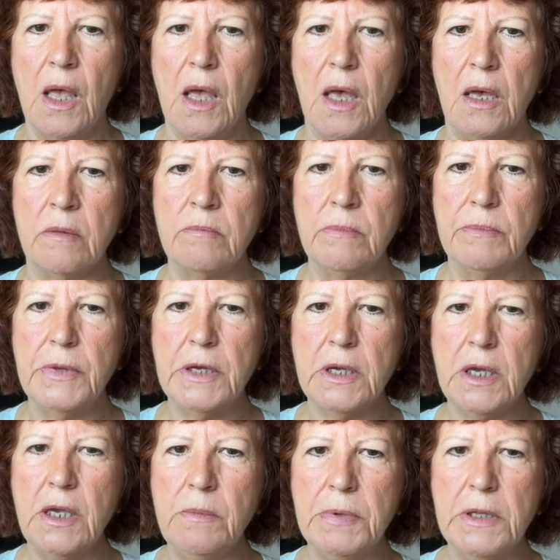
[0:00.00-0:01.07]
But
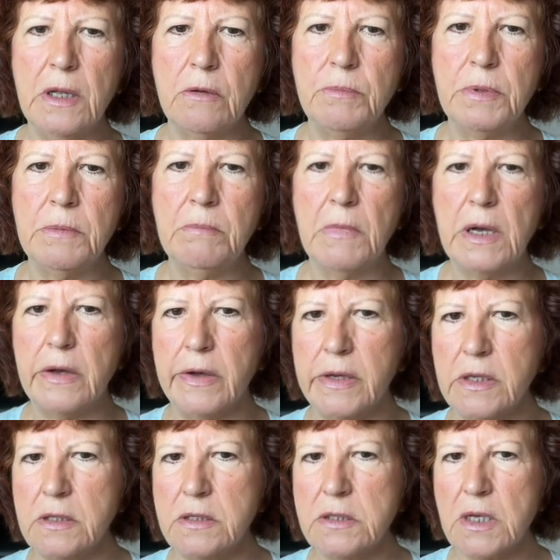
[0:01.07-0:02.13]
keep an open
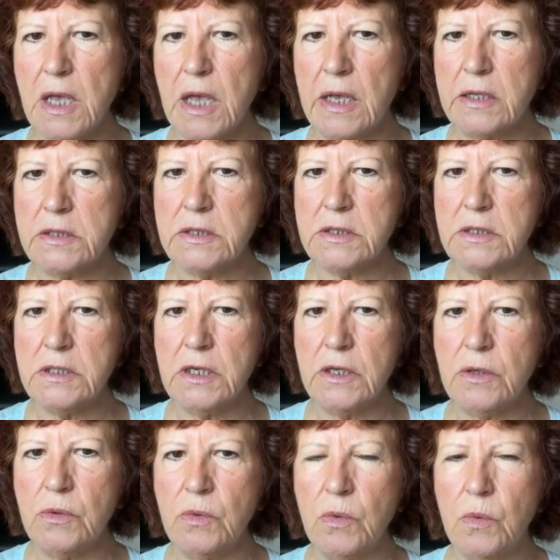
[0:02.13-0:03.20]
mind as
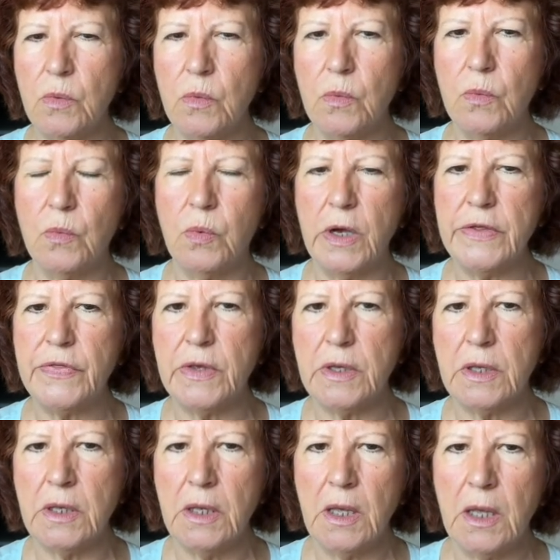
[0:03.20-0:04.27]
to
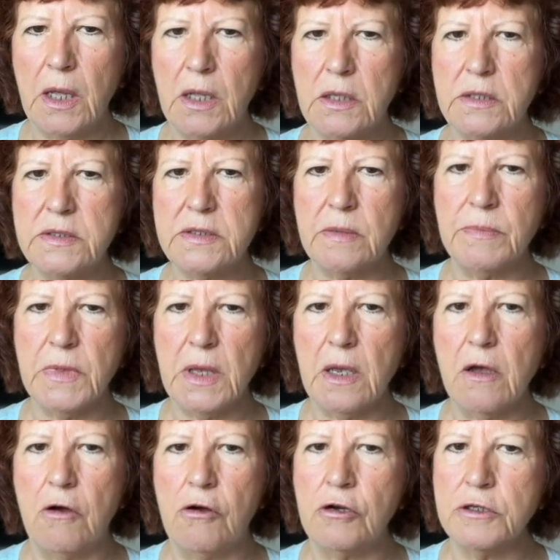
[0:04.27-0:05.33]
whether
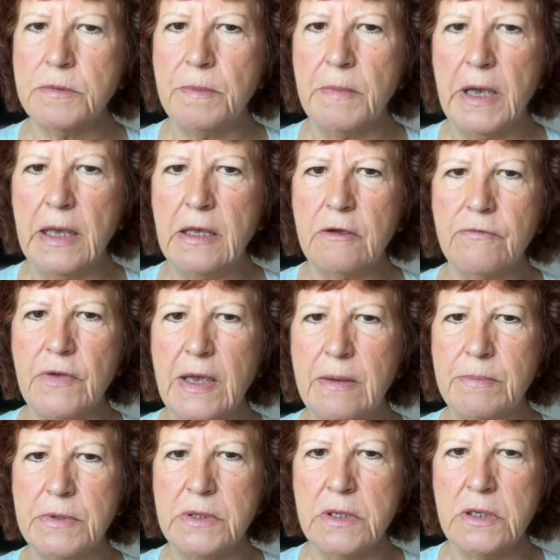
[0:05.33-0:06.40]
something odd may have
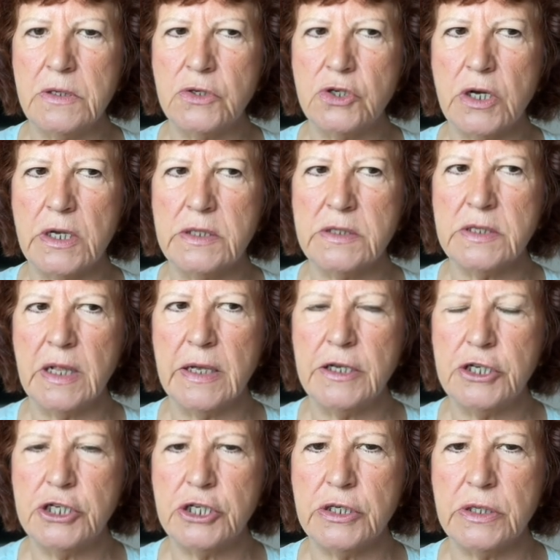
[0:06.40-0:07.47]
happened in
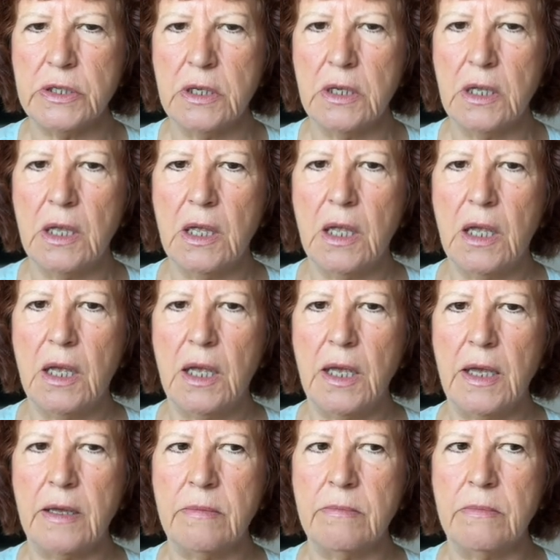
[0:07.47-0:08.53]
translation
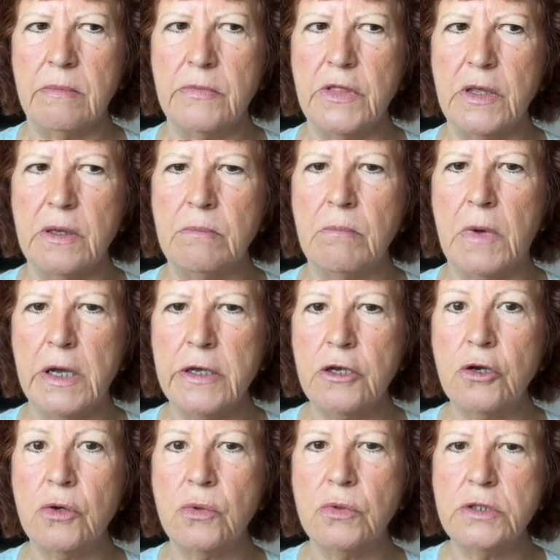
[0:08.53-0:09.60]
that might
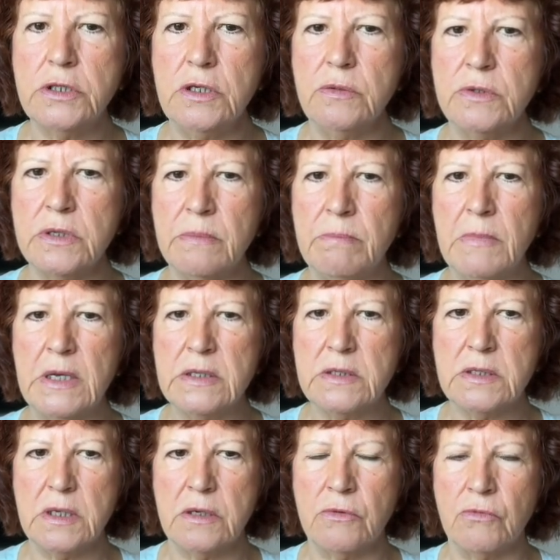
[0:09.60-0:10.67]
cause you to
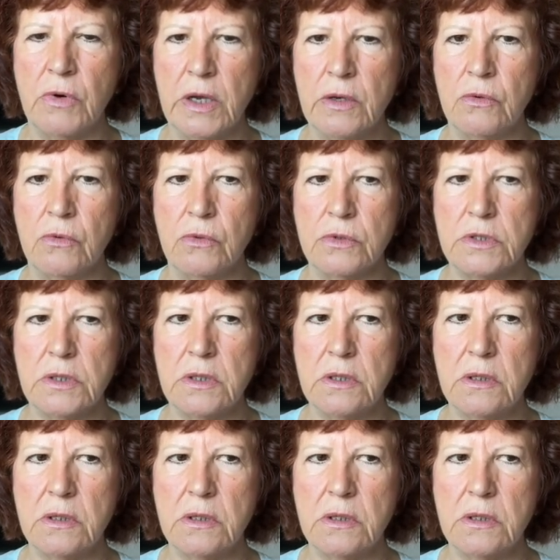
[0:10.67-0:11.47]
miss a record.